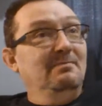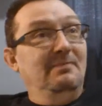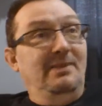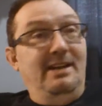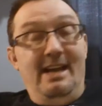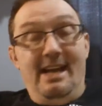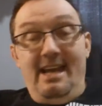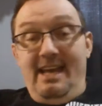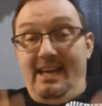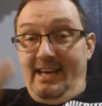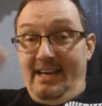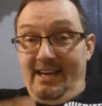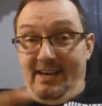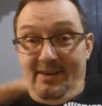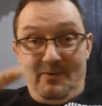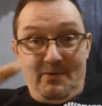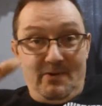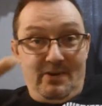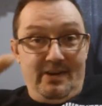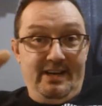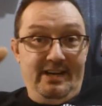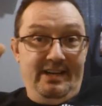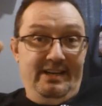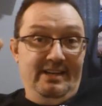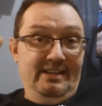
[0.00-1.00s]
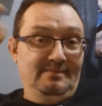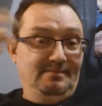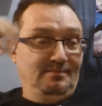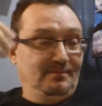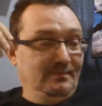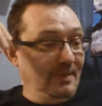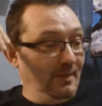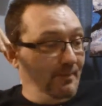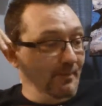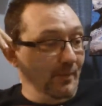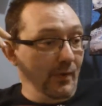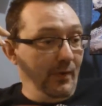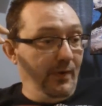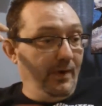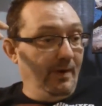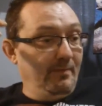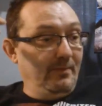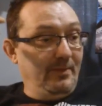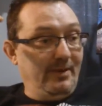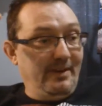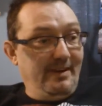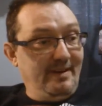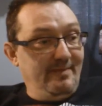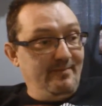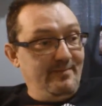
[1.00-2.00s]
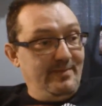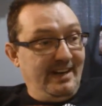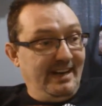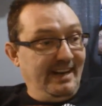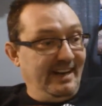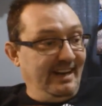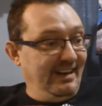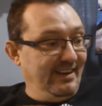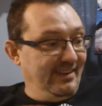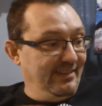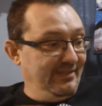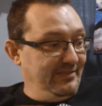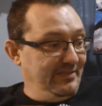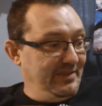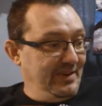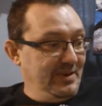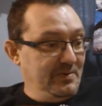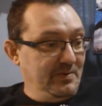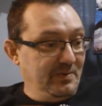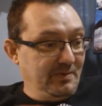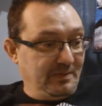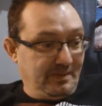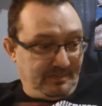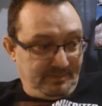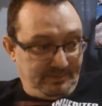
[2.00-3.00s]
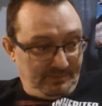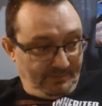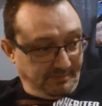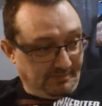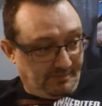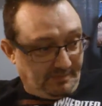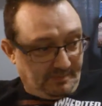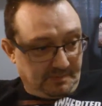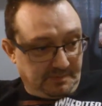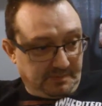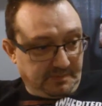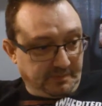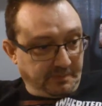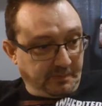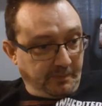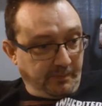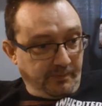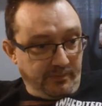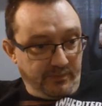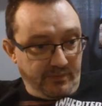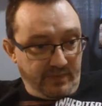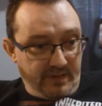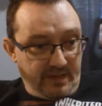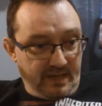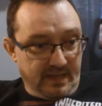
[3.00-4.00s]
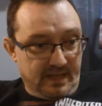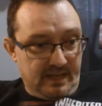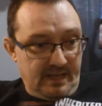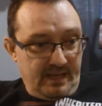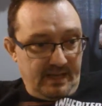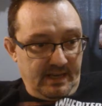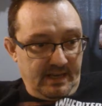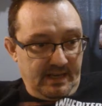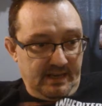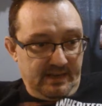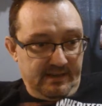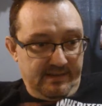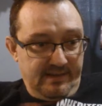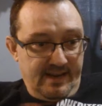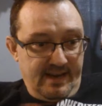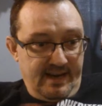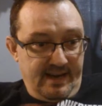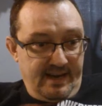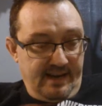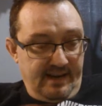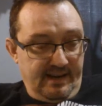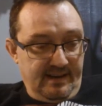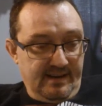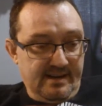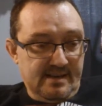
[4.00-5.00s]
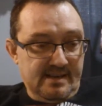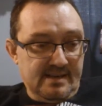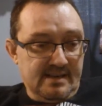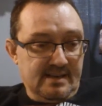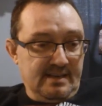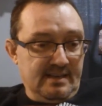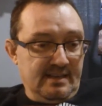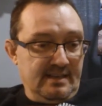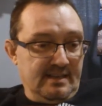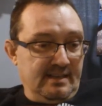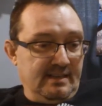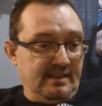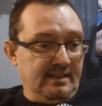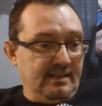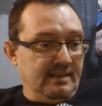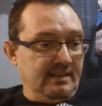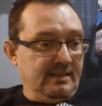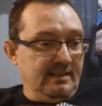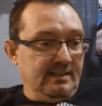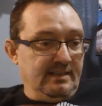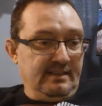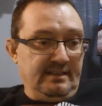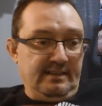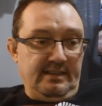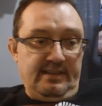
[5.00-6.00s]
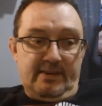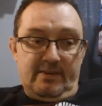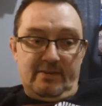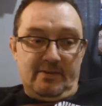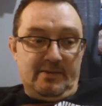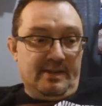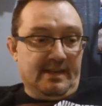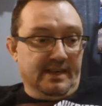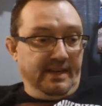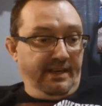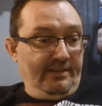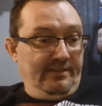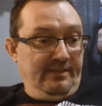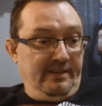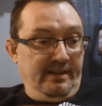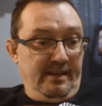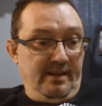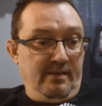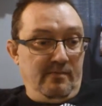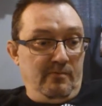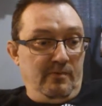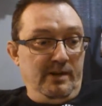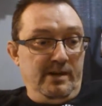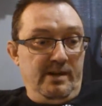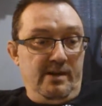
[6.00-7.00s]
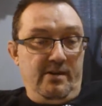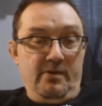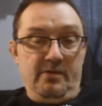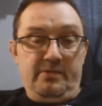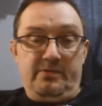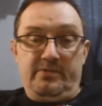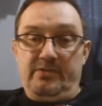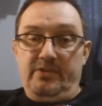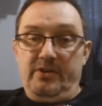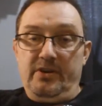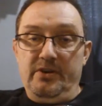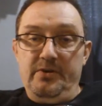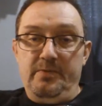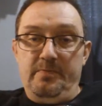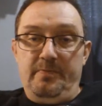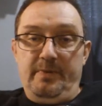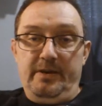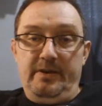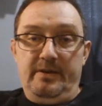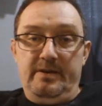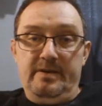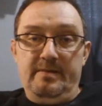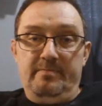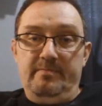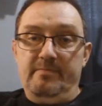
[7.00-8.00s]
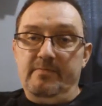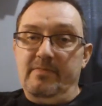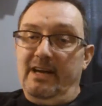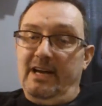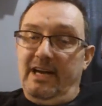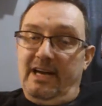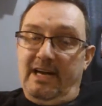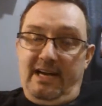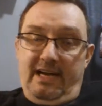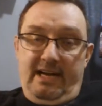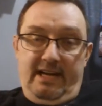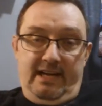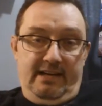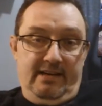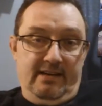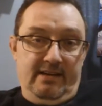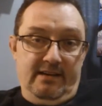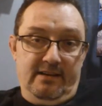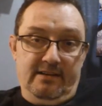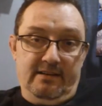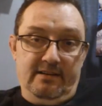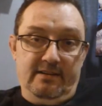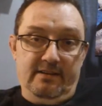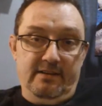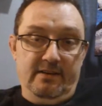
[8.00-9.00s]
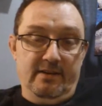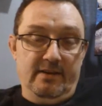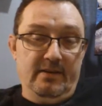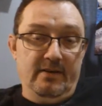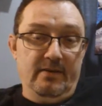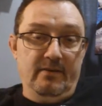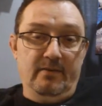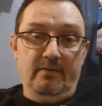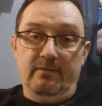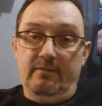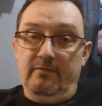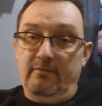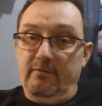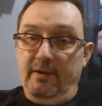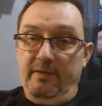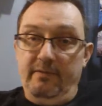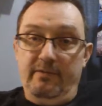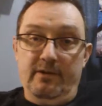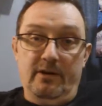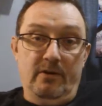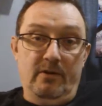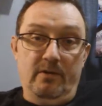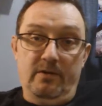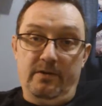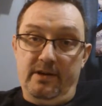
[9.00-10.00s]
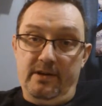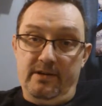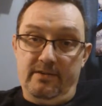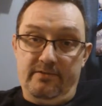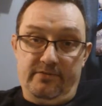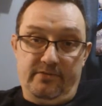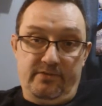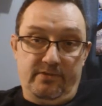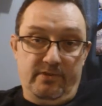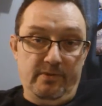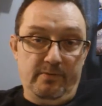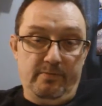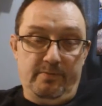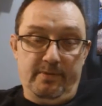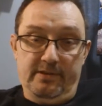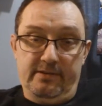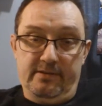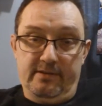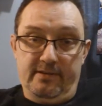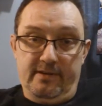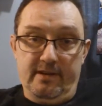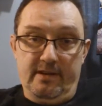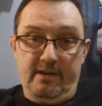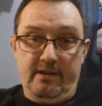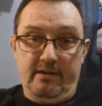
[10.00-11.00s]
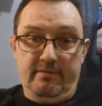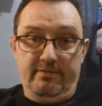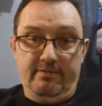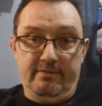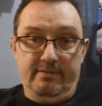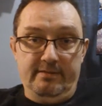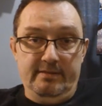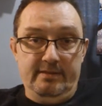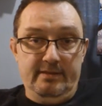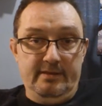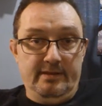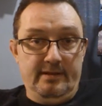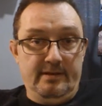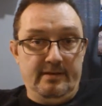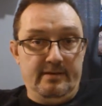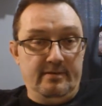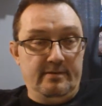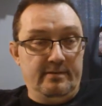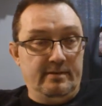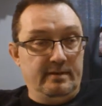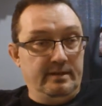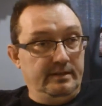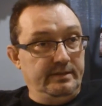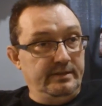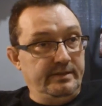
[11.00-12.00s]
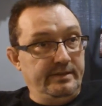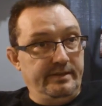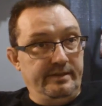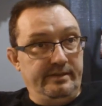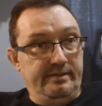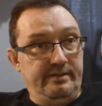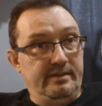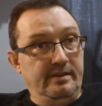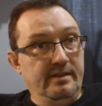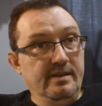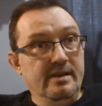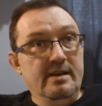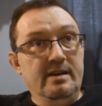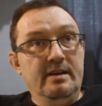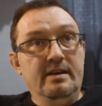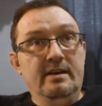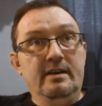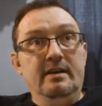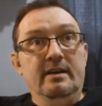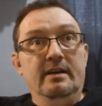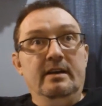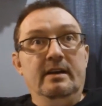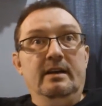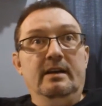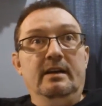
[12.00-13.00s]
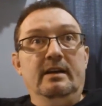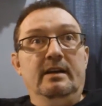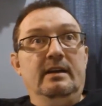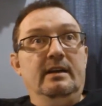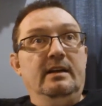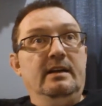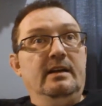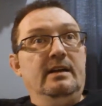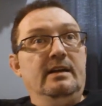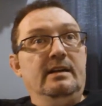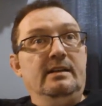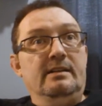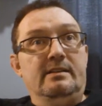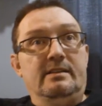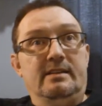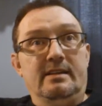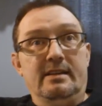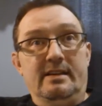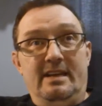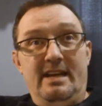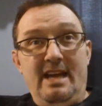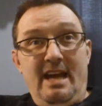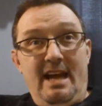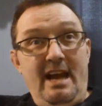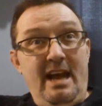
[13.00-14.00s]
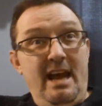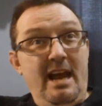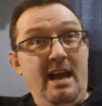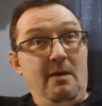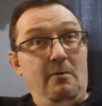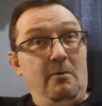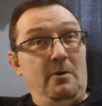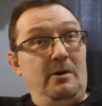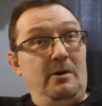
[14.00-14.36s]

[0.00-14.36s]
But anyway, the point I'm trying to make here, folks, is that, like I said, we know it's stupid, but hey, we've all done stupid stuff, and just today